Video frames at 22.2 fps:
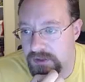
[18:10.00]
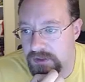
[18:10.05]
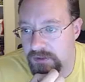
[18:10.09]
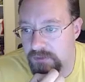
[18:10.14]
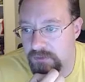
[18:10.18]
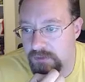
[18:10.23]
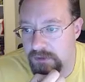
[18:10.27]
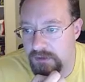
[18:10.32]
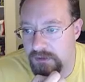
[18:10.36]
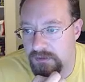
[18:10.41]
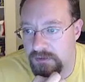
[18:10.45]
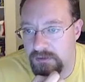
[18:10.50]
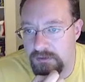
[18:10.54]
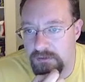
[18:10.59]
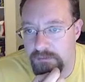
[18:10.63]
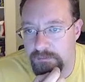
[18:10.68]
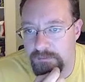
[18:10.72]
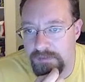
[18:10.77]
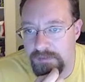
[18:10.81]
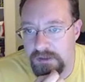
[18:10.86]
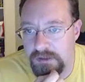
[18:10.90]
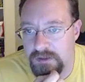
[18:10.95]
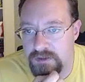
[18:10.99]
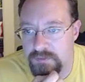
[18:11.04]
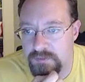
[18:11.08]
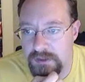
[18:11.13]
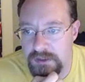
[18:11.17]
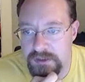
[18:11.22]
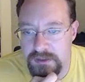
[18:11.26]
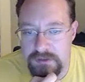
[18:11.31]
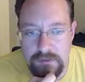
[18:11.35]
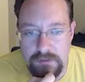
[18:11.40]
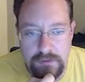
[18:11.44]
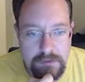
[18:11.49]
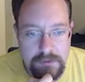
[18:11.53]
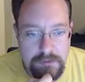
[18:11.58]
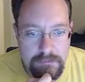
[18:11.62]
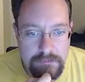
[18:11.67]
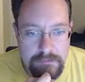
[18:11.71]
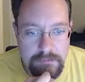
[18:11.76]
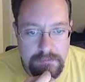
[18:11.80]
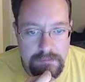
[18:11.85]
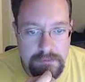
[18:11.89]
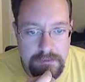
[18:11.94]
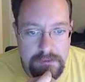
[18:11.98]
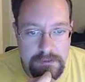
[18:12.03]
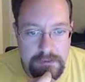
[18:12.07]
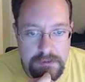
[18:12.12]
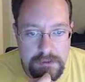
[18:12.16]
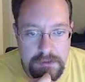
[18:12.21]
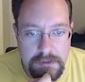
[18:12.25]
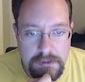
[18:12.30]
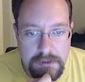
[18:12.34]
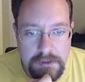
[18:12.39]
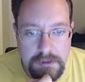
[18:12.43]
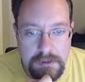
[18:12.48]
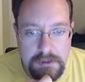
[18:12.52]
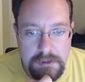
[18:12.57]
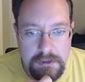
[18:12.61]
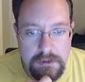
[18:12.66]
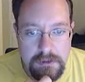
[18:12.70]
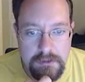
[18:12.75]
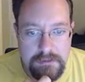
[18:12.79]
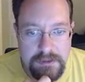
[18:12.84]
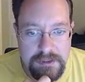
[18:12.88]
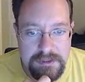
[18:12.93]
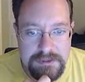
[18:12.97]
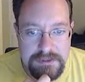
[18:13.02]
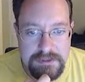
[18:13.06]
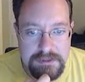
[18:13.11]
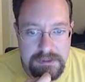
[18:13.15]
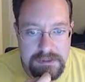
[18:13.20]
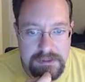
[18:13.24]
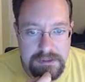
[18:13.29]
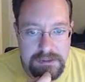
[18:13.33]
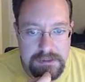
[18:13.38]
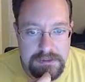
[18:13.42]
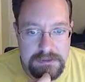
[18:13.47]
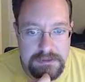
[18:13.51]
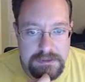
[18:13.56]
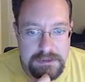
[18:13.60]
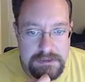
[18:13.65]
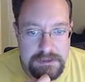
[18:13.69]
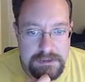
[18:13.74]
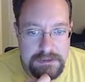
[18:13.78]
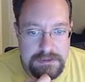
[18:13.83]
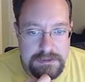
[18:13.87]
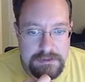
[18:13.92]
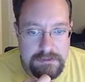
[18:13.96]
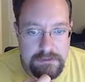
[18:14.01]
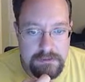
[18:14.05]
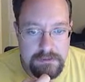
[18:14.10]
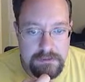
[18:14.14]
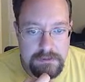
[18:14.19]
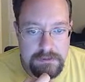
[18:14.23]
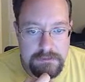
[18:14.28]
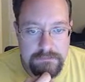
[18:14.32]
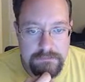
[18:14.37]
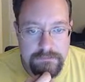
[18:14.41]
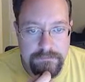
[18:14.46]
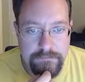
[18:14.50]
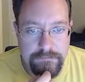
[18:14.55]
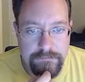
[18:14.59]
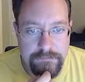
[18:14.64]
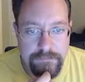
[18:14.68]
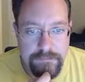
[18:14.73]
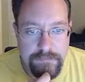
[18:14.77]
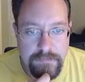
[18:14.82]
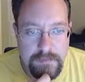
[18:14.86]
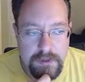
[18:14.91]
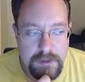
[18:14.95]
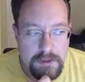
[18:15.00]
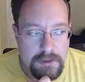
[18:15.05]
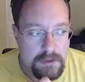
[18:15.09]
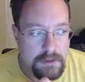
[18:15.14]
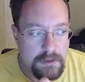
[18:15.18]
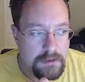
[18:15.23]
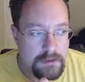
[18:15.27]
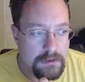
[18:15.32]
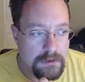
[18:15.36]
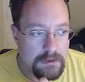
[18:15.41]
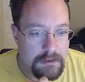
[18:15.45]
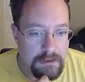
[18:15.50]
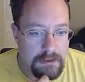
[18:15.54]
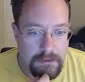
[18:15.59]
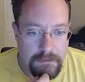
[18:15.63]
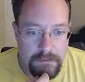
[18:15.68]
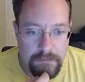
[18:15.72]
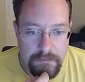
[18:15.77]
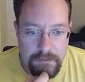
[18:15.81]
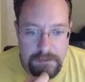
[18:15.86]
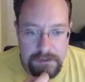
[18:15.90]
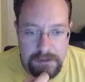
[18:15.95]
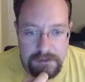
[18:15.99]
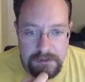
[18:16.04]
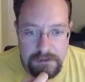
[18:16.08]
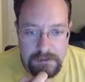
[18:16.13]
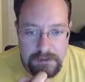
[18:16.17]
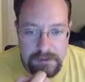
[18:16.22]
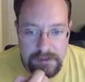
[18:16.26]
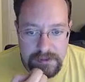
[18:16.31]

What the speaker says: PHPStorm. Oh, that's exe. That's no good. We need the Linux version.